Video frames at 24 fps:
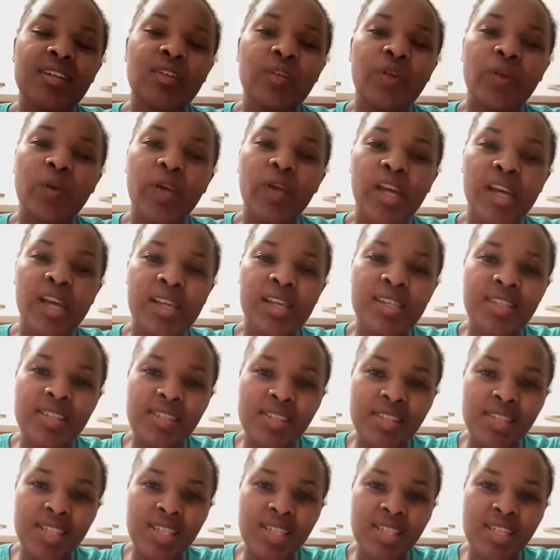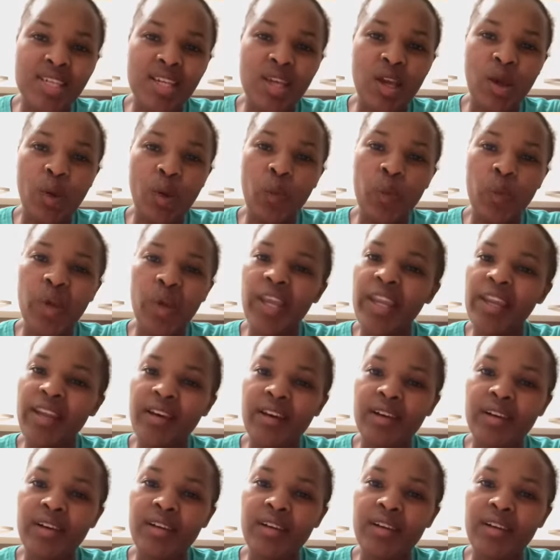Where is it? When.